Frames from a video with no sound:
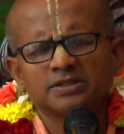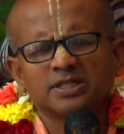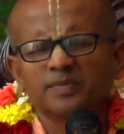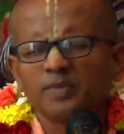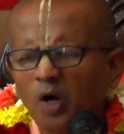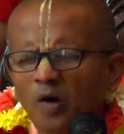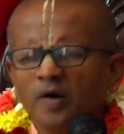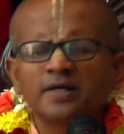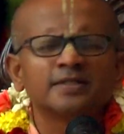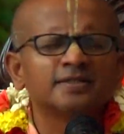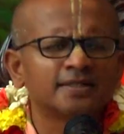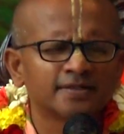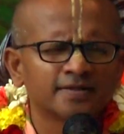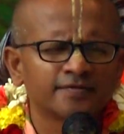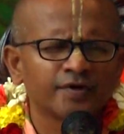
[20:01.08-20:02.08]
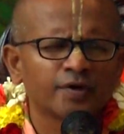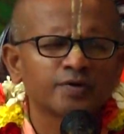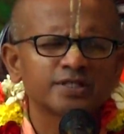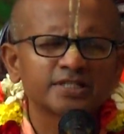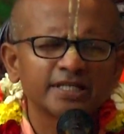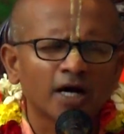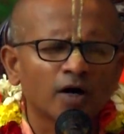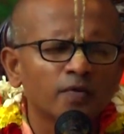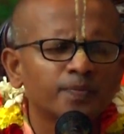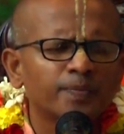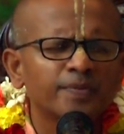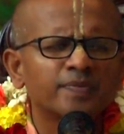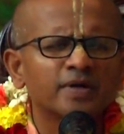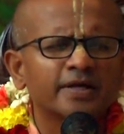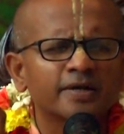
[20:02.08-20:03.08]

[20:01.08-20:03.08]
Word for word: somehow or other, we have to see how people